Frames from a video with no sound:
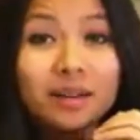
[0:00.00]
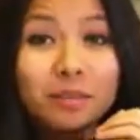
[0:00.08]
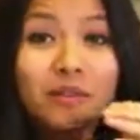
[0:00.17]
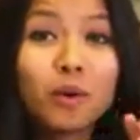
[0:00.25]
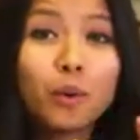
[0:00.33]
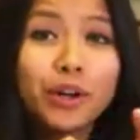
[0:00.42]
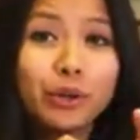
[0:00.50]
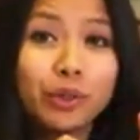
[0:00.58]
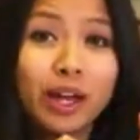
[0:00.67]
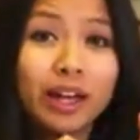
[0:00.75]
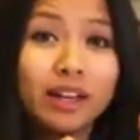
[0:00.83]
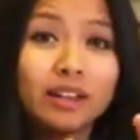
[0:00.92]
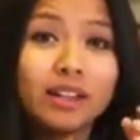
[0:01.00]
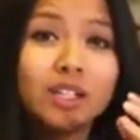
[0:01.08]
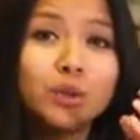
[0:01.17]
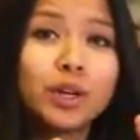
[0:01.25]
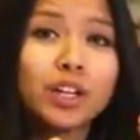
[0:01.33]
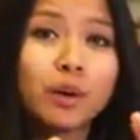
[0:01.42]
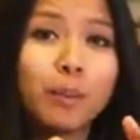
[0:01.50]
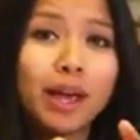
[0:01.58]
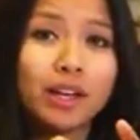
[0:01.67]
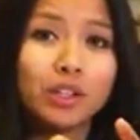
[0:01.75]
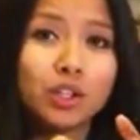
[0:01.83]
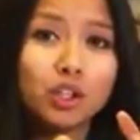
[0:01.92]
Before we do that, let's run a
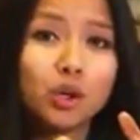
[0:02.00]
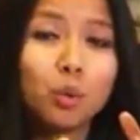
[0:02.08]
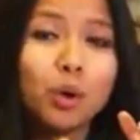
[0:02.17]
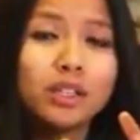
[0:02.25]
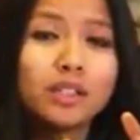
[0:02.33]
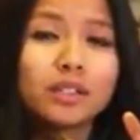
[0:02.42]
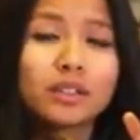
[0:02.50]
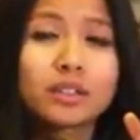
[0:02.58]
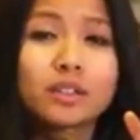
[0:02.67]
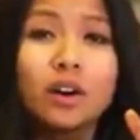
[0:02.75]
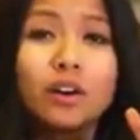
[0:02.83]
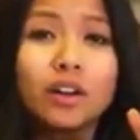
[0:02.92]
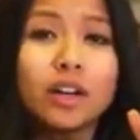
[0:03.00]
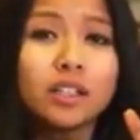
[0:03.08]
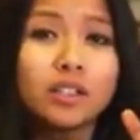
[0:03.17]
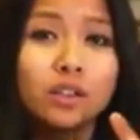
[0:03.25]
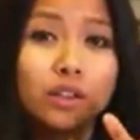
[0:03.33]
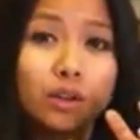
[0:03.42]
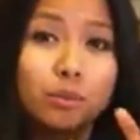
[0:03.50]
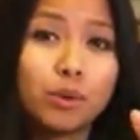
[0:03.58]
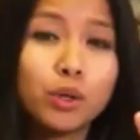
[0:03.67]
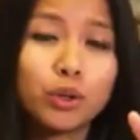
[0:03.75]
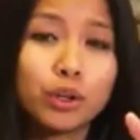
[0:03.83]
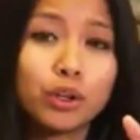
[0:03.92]
command to show what disks are connected to the
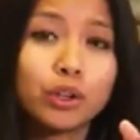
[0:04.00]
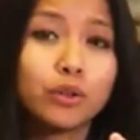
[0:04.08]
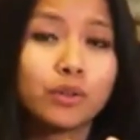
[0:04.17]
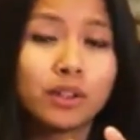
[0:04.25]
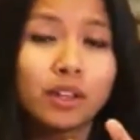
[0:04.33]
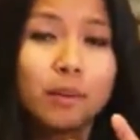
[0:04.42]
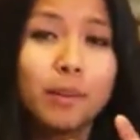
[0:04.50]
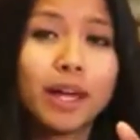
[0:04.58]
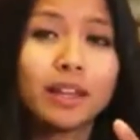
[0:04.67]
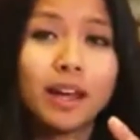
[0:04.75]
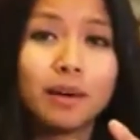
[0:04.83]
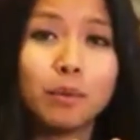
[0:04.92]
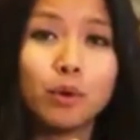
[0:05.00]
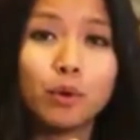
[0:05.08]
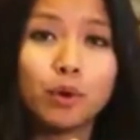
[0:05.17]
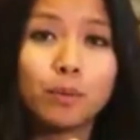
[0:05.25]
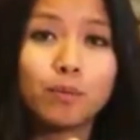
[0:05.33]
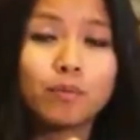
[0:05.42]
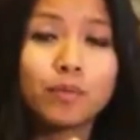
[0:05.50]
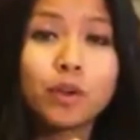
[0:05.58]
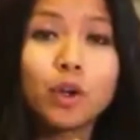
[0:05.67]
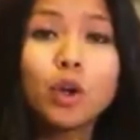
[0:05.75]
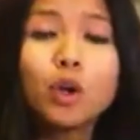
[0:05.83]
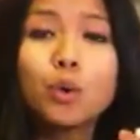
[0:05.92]
computer using the command line mode.
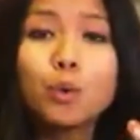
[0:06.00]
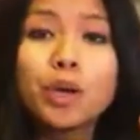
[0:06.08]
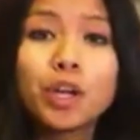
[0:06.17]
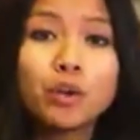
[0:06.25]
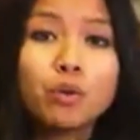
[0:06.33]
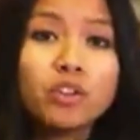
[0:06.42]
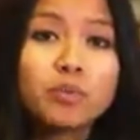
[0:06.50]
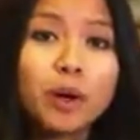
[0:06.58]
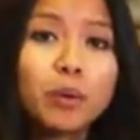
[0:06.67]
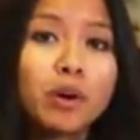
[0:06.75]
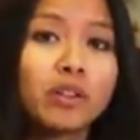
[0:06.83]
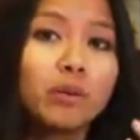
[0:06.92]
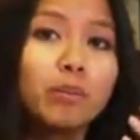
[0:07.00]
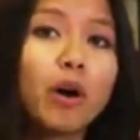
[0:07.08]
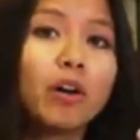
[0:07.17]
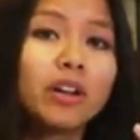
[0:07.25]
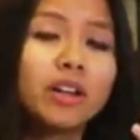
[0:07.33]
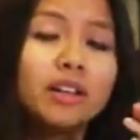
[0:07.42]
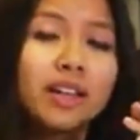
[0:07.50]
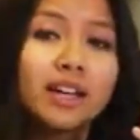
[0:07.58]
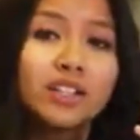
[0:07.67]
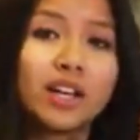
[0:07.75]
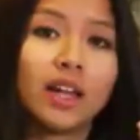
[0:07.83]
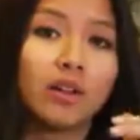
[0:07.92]
We can do this by running the
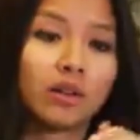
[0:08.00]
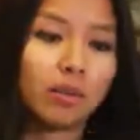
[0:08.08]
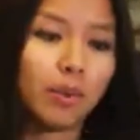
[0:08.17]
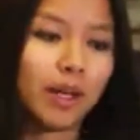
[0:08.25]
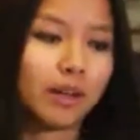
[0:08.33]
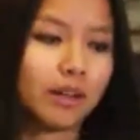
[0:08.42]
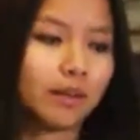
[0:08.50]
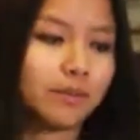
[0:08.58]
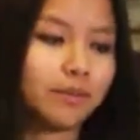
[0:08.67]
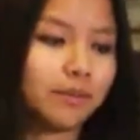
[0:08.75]
parted-l command.